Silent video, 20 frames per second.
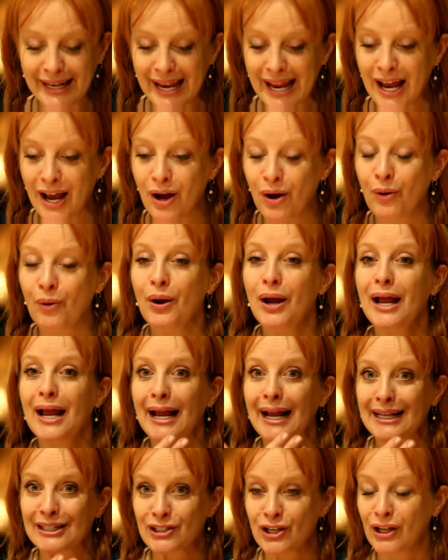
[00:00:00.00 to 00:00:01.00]
now
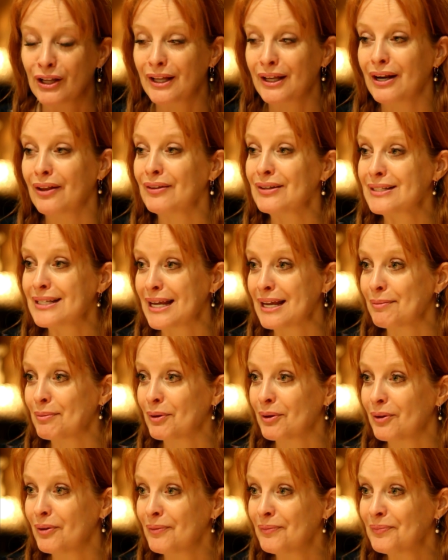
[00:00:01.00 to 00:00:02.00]
it's all out on the
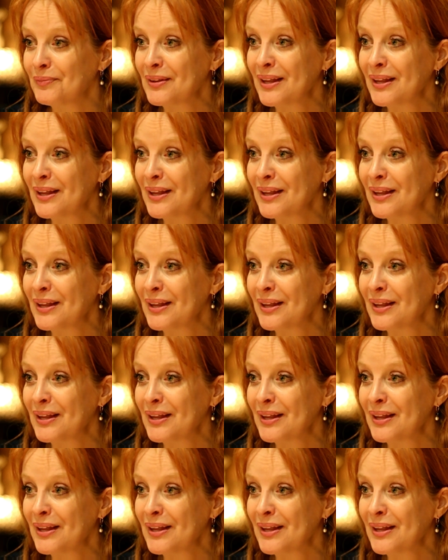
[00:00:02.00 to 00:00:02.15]
table.